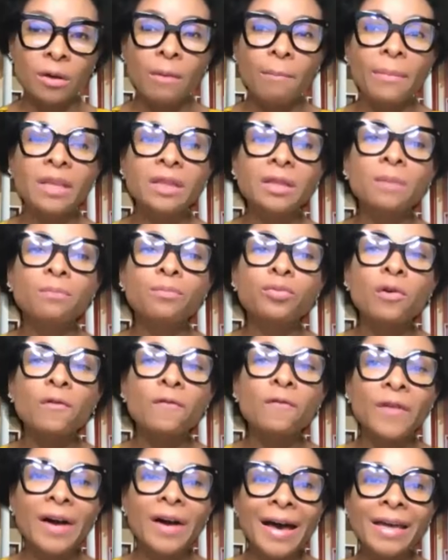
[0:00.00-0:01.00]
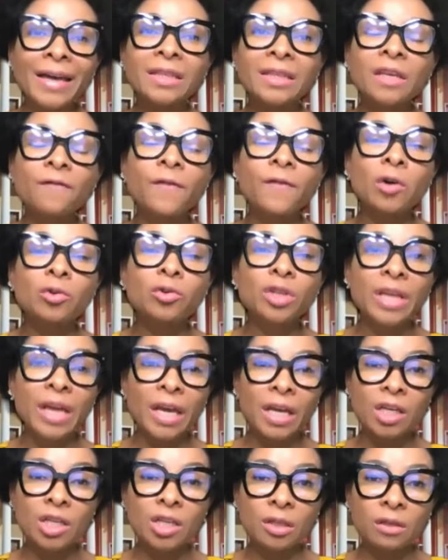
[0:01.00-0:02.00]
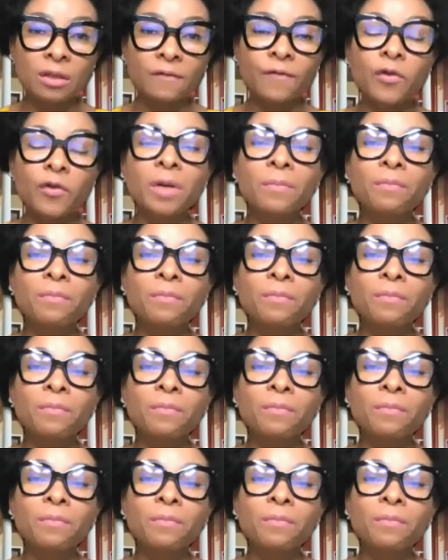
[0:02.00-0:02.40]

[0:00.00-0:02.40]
but they provide the foundation for